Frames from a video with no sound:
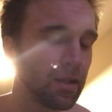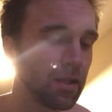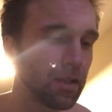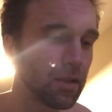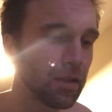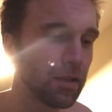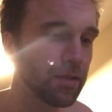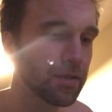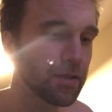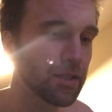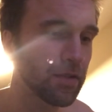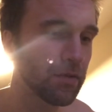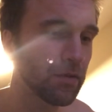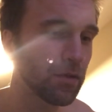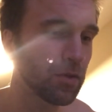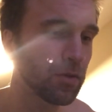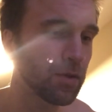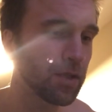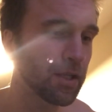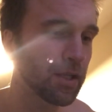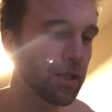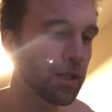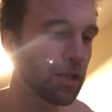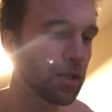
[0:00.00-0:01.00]
Let's have a
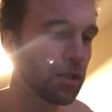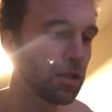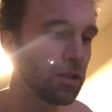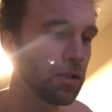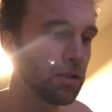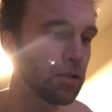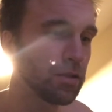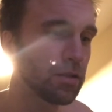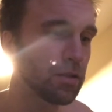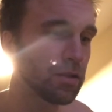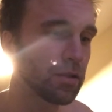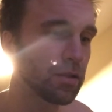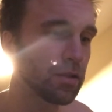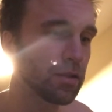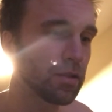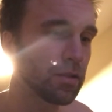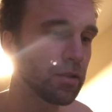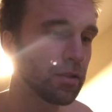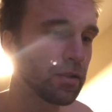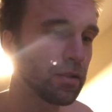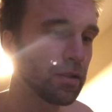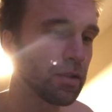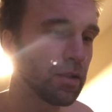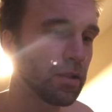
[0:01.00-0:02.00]
quick look.
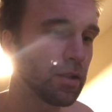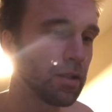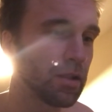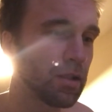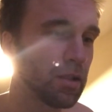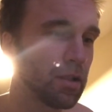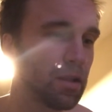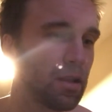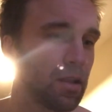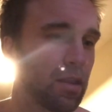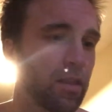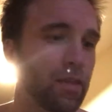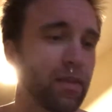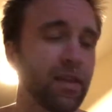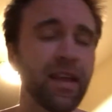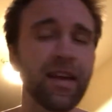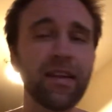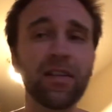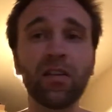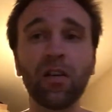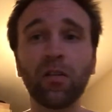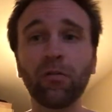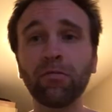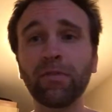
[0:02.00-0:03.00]

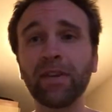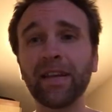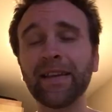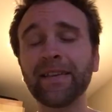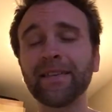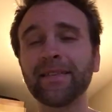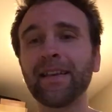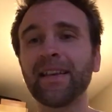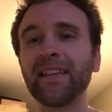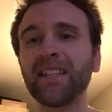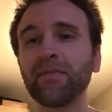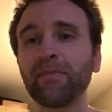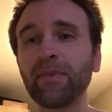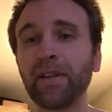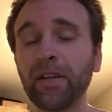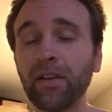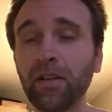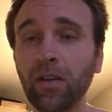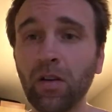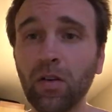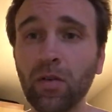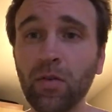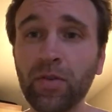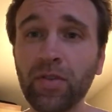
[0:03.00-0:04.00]
Then I'll reassess my
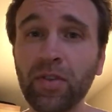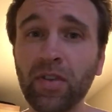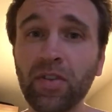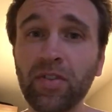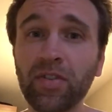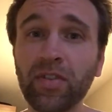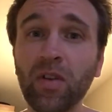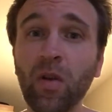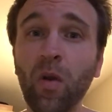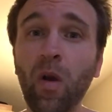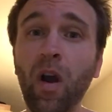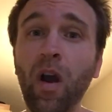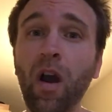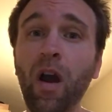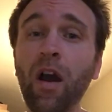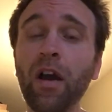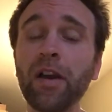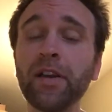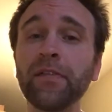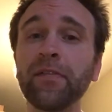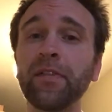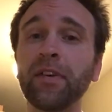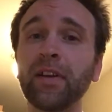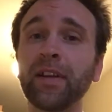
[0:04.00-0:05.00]
goals. So I'll
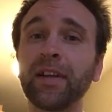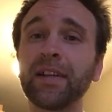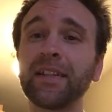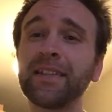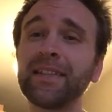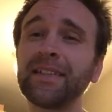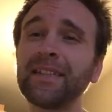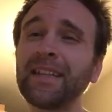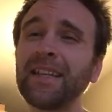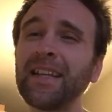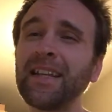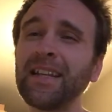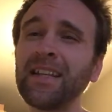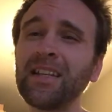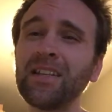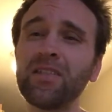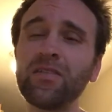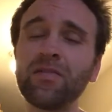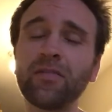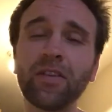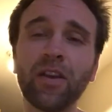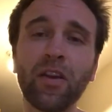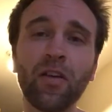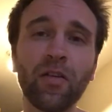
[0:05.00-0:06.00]
either
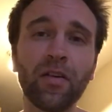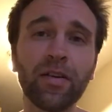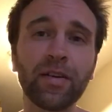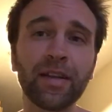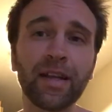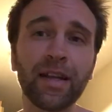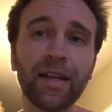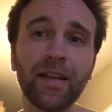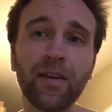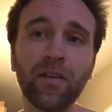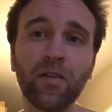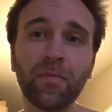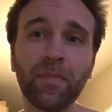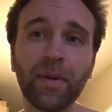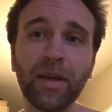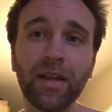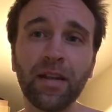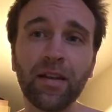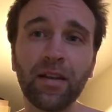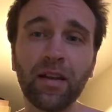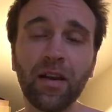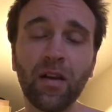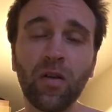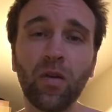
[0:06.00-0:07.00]
continue going a little bit
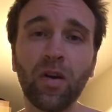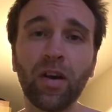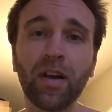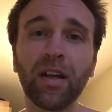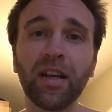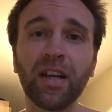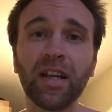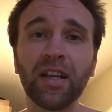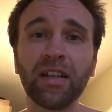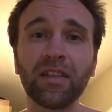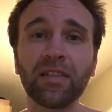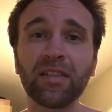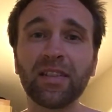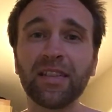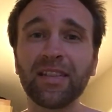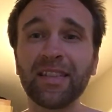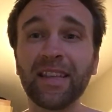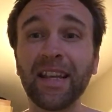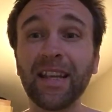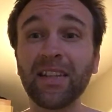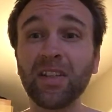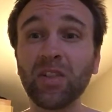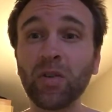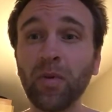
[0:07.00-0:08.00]
lower to
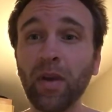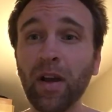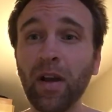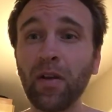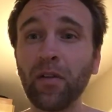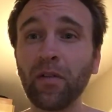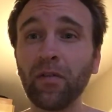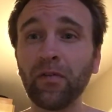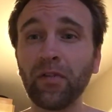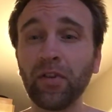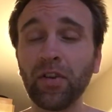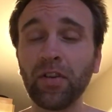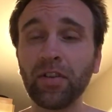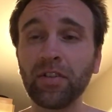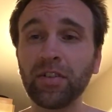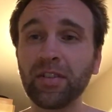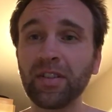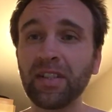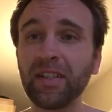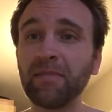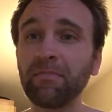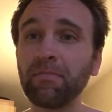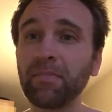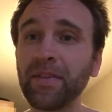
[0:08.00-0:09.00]
say
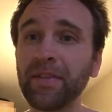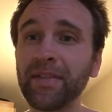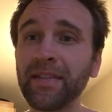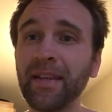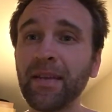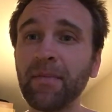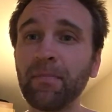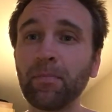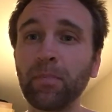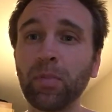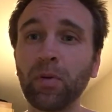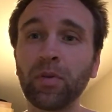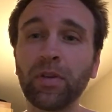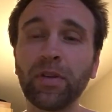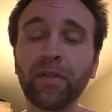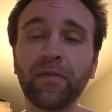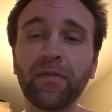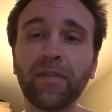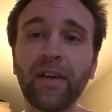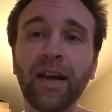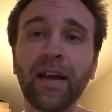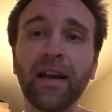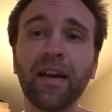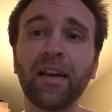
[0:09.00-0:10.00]
12-13% body
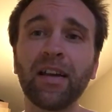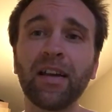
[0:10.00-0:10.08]
fat,